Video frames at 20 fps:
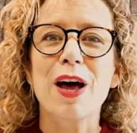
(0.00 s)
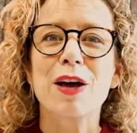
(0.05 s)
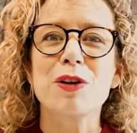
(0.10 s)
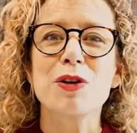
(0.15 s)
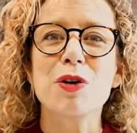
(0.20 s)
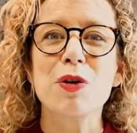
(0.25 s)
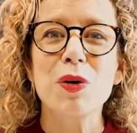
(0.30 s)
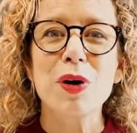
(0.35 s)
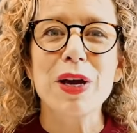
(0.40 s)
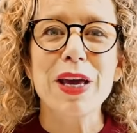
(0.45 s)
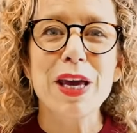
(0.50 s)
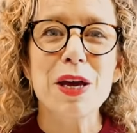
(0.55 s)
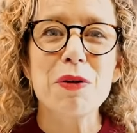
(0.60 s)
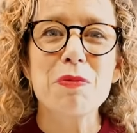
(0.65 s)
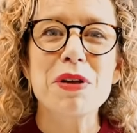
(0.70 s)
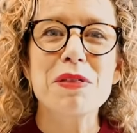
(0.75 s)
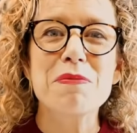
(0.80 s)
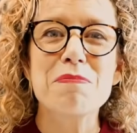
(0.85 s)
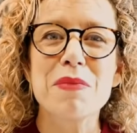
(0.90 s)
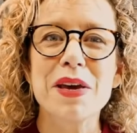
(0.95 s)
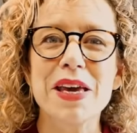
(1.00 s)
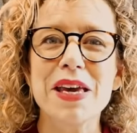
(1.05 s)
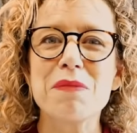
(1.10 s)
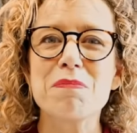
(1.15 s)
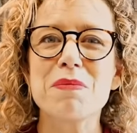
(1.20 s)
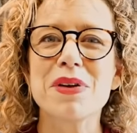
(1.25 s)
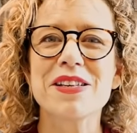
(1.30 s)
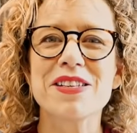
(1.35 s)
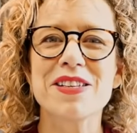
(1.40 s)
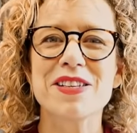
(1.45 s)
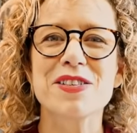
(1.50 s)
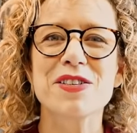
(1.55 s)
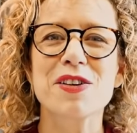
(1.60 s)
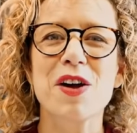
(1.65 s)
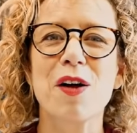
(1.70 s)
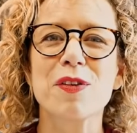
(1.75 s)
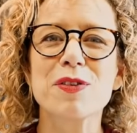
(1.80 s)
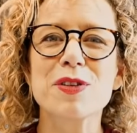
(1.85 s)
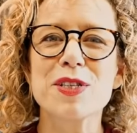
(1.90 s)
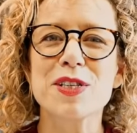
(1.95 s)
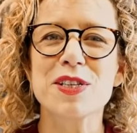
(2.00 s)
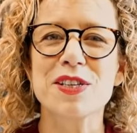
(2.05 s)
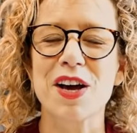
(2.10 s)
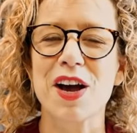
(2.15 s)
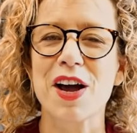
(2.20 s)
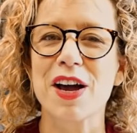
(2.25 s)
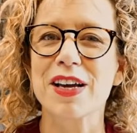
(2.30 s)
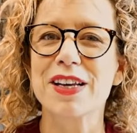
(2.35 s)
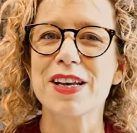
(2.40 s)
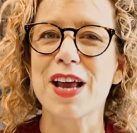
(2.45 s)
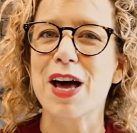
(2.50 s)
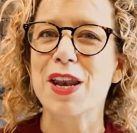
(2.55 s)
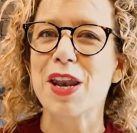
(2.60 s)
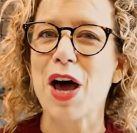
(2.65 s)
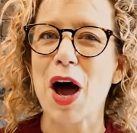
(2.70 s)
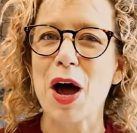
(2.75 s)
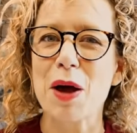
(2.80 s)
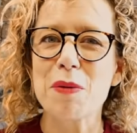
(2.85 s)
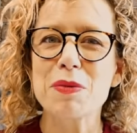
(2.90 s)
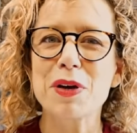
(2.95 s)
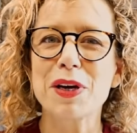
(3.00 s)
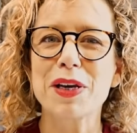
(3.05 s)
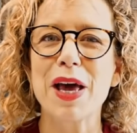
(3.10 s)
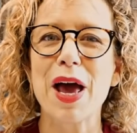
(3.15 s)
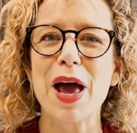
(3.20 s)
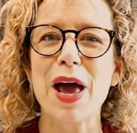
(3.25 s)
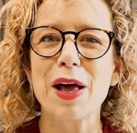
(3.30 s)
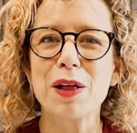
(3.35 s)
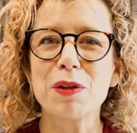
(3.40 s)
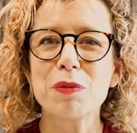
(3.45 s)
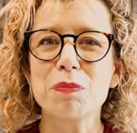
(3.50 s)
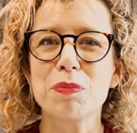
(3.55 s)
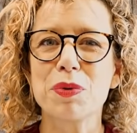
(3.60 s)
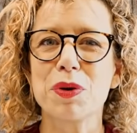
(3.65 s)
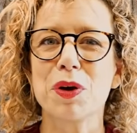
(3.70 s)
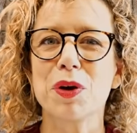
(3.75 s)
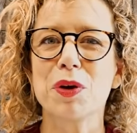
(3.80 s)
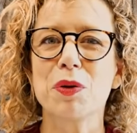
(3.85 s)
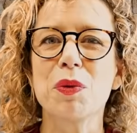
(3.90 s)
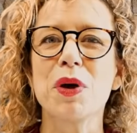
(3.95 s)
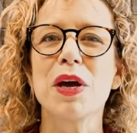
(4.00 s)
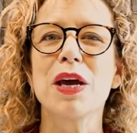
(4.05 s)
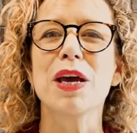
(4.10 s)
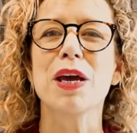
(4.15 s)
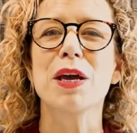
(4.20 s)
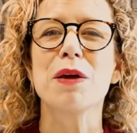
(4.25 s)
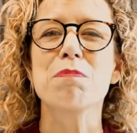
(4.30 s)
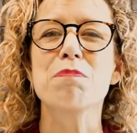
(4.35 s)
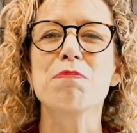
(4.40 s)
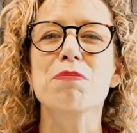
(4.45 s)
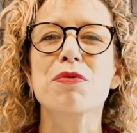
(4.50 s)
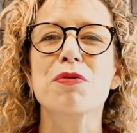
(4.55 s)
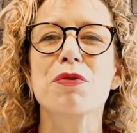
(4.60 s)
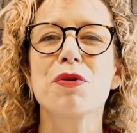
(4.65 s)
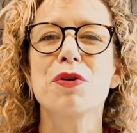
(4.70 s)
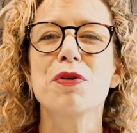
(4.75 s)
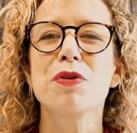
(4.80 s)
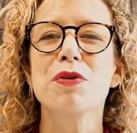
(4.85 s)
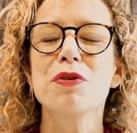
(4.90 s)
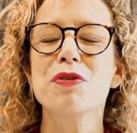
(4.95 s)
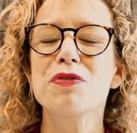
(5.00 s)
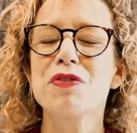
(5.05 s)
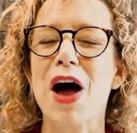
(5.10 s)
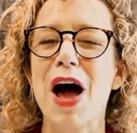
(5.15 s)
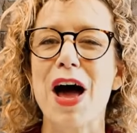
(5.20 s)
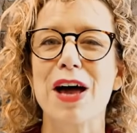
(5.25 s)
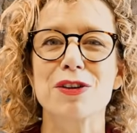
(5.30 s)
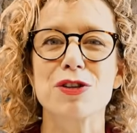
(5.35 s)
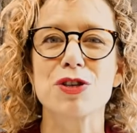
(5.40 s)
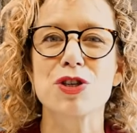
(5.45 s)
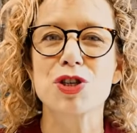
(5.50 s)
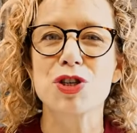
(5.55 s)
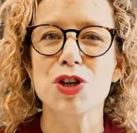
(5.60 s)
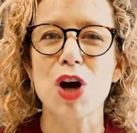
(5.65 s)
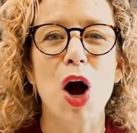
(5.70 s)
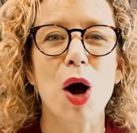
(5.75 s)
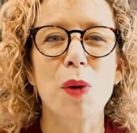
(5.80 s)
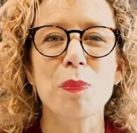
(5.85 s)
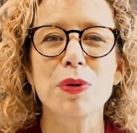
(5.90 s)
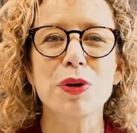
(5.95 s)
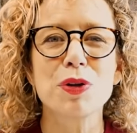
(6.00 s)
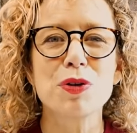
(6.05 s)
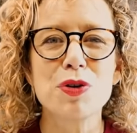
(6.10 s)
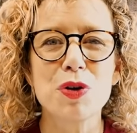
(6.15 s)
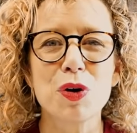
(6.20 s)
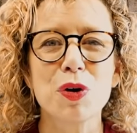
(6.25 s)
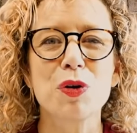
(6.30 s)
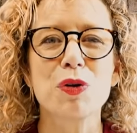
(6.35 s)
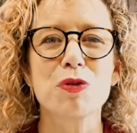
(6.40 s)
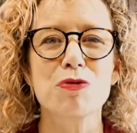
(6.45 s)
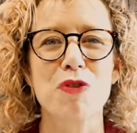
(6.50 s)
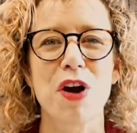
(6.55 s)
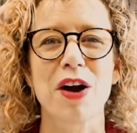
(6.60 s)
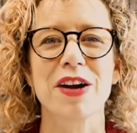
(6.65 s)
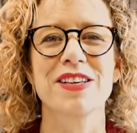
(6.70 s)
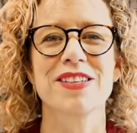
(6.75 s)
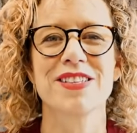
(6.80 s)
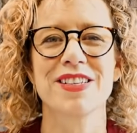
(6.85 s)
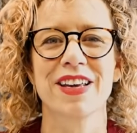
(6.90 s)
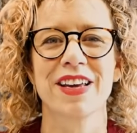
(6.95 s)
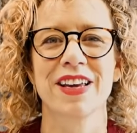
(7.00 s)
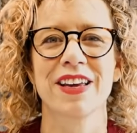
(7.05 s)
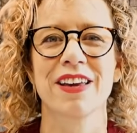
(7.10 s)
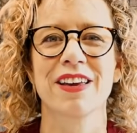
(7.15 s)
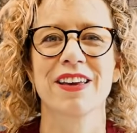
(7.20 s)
You're here with me, Mrs. Considine, and I'm going to help you improve and sharpen your writing.